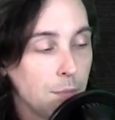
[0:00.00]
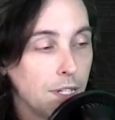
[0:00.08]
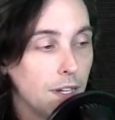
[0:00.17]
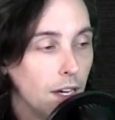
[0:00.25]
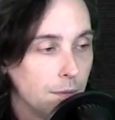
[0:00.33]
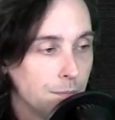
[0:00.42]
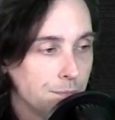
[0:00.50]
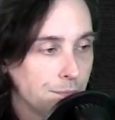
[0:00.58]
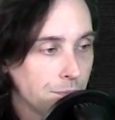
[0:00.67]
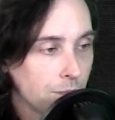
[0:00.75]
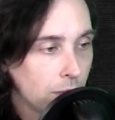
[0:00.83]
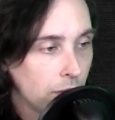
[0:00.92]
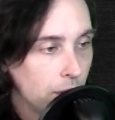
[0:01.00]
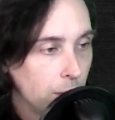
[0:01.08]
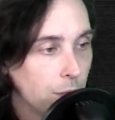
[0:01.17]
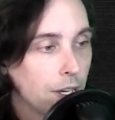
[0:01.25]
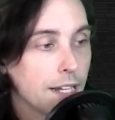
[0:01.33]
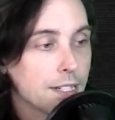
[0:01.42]
done.
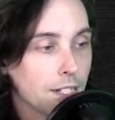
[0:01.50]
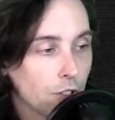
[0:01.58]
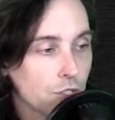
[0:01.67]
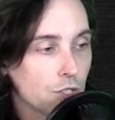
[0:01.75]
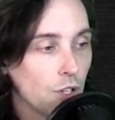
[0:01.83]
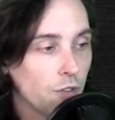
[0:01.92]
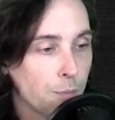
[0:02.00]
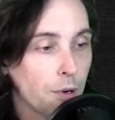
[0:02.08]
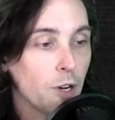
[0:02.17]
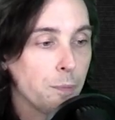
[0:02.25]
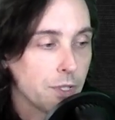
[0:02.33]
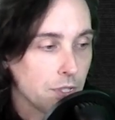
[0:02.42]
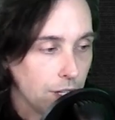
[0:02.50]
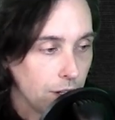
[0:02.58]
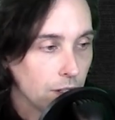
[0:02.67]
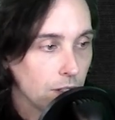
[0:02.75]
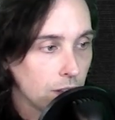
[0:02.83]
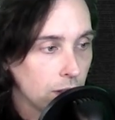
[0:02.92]
But I still serve a purpose
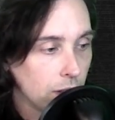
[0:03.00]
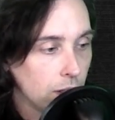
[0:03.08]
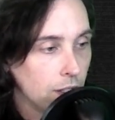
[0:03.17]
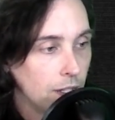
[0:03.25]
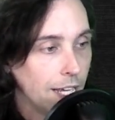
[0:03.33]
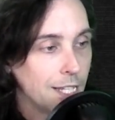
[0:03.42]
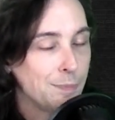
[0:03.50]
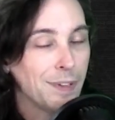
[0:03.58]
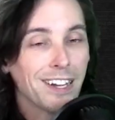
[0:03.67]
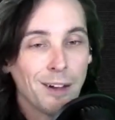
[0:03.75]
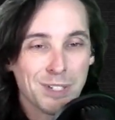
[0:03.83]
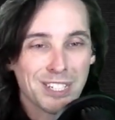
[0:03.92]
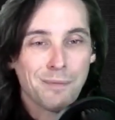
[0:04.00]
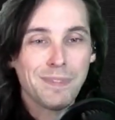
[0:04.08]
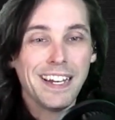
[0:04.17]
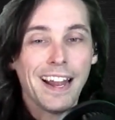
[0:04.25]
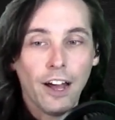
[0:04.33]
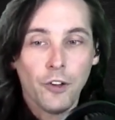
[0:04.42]
here. It's become
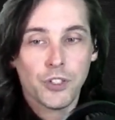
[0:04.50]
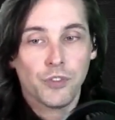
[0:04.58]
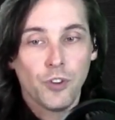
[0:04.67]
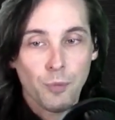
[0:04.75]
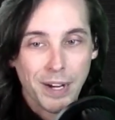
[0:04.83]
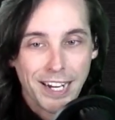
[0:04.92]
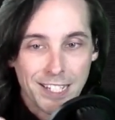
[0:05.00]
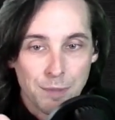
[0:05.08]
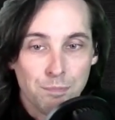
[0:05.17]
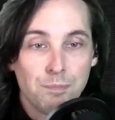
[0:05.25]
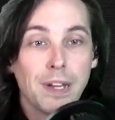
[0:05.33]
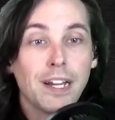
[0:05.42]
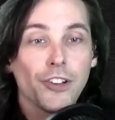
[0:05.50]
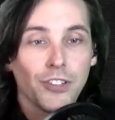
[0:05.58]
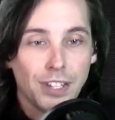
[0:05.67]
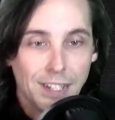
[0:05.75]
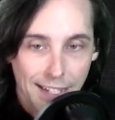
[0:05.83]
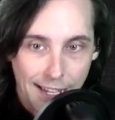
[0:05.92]
something else for me. It's bigger
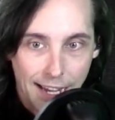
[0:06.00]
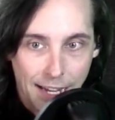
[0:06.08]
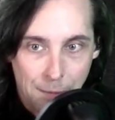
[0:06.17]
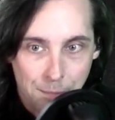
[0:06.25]
than the game.